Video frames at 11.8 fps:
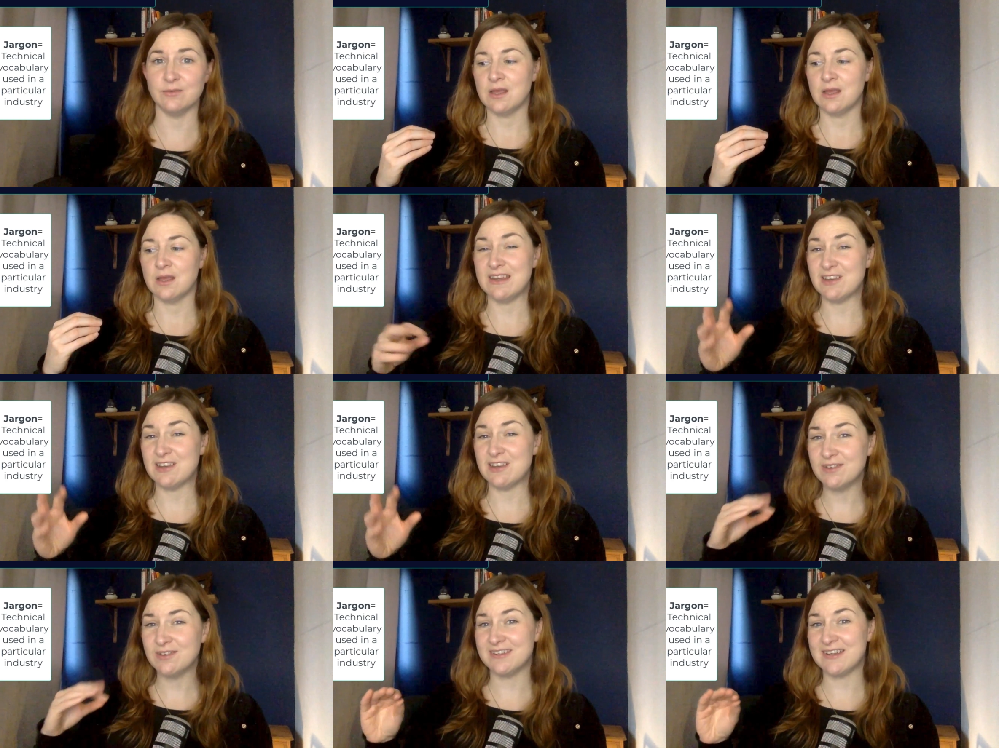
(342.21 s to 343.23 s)
If they don't
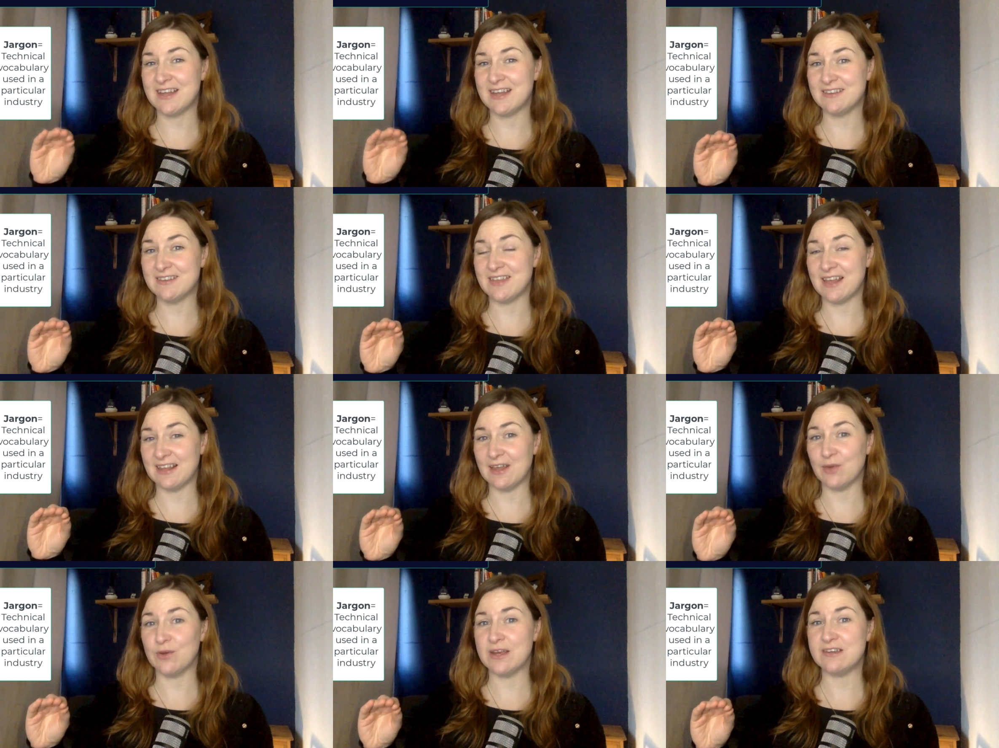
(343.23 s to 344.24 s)
understand that
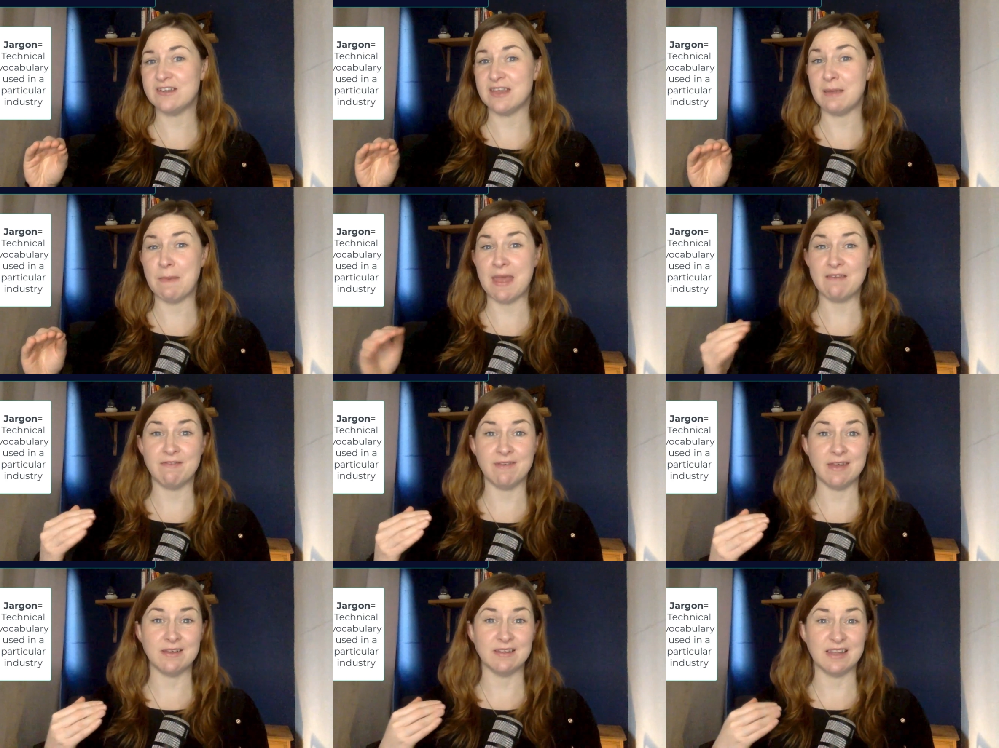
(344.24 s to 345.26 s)
language, they may
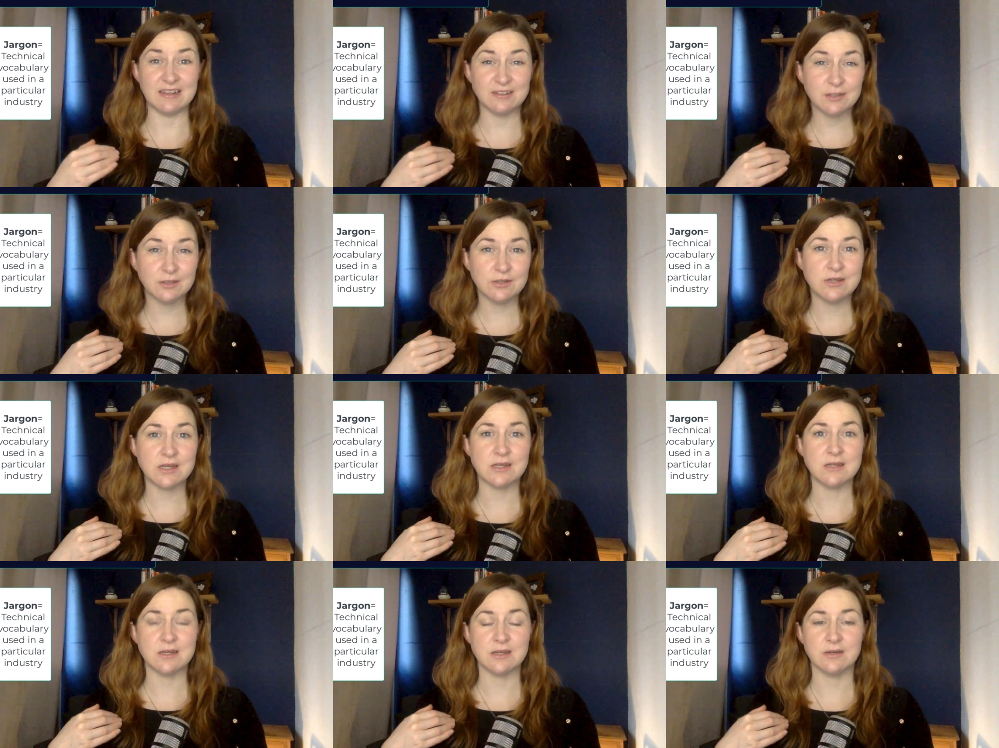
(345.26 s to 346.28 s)
feel
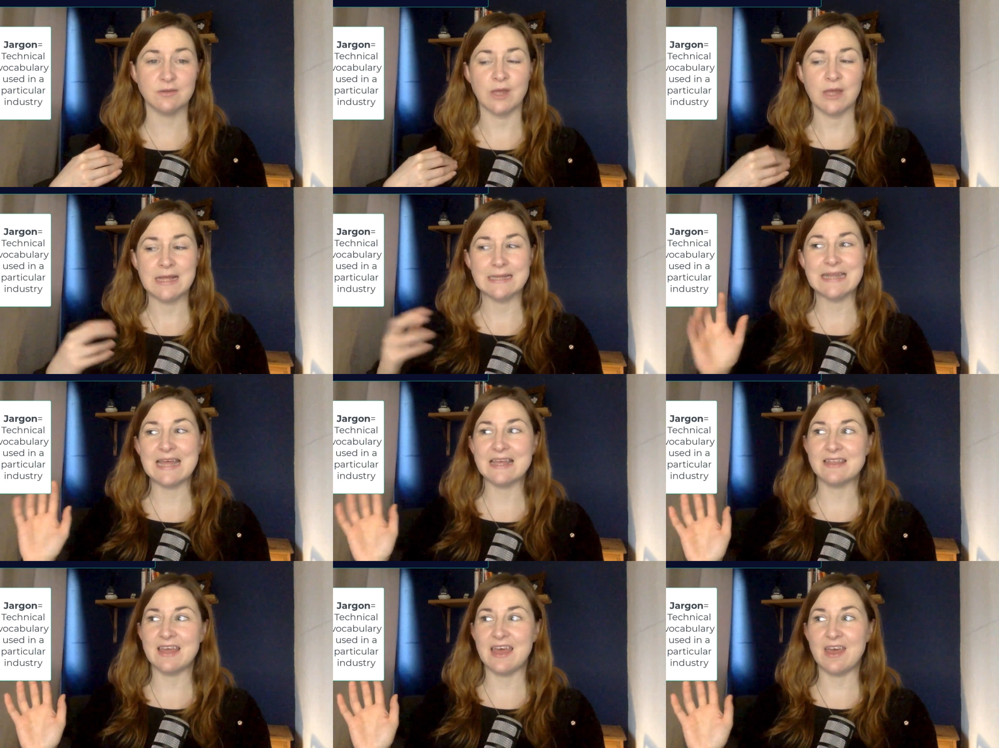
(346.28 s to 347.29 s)
excluded,
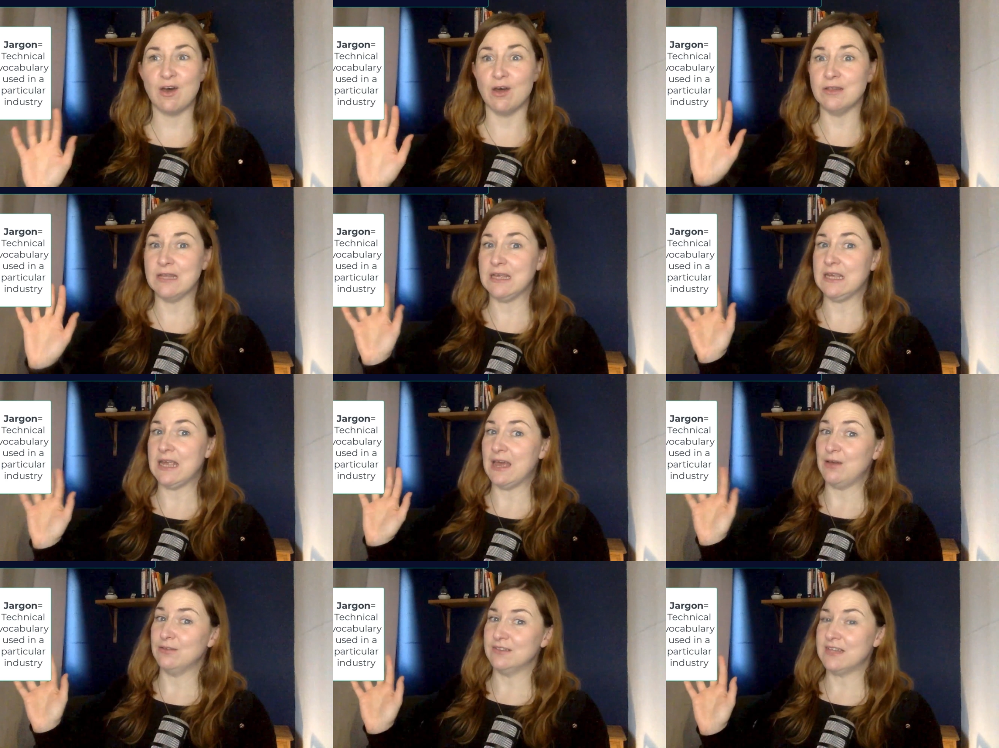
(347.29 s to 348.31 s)
like they're on the
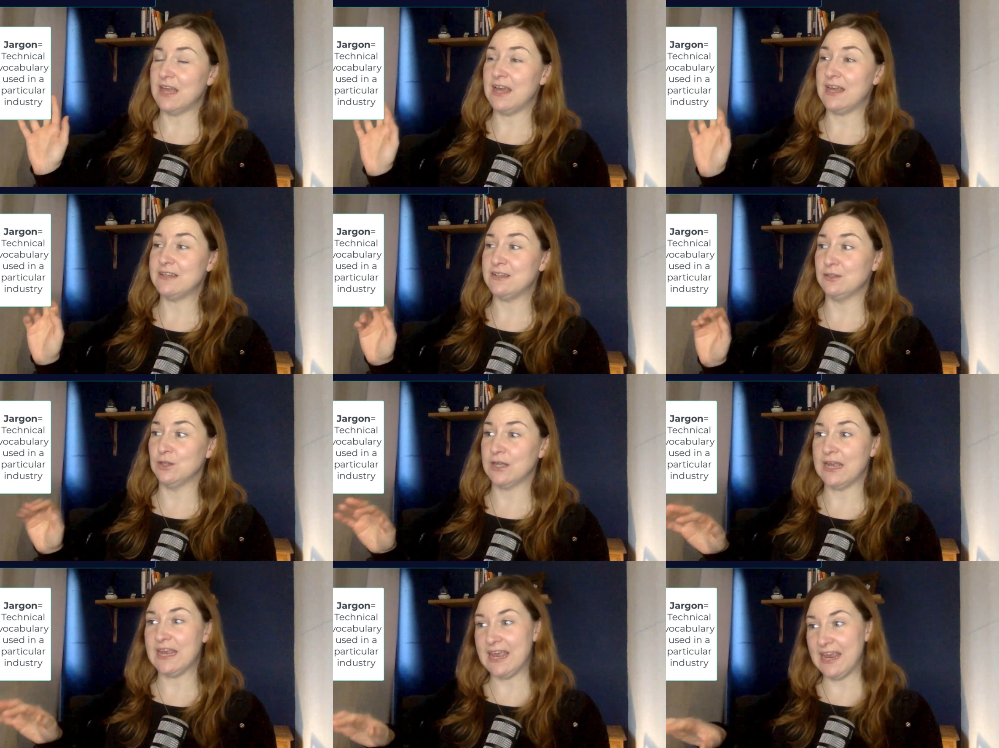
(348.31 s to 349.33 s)
outside
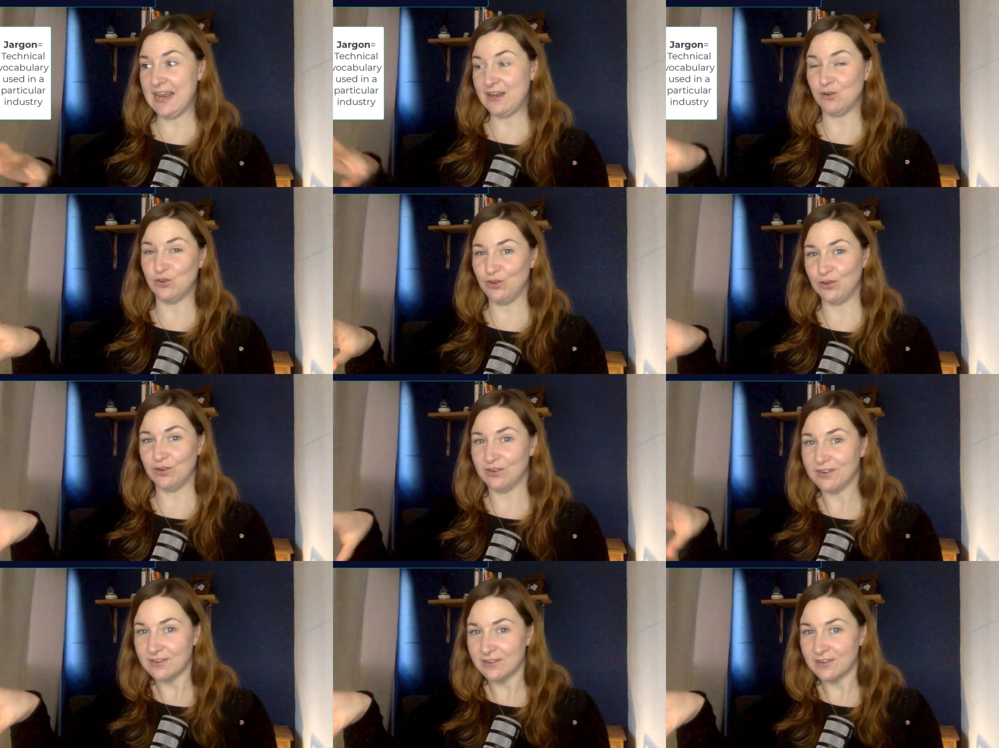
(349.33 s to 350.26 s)
looking in on your